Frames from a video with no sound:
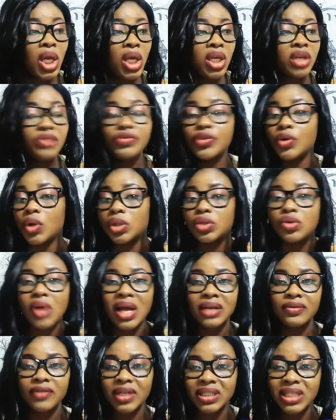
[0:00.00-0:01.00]
If you want to
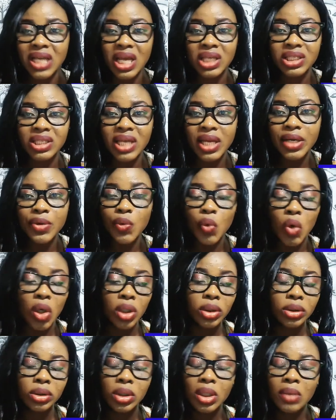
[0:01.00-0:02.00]
advertise
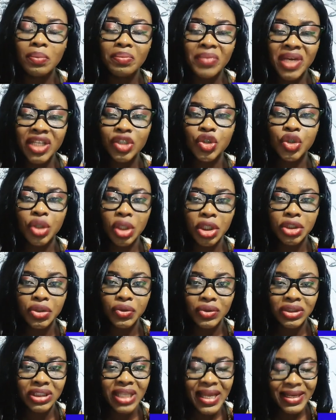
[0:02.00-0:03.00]
anyone, make sure
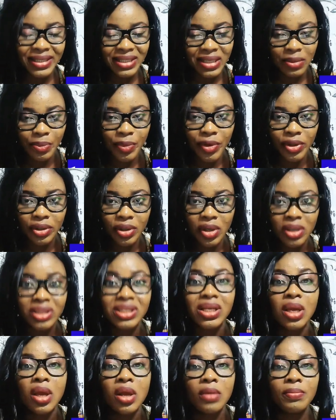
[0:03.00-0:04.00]
you test the product,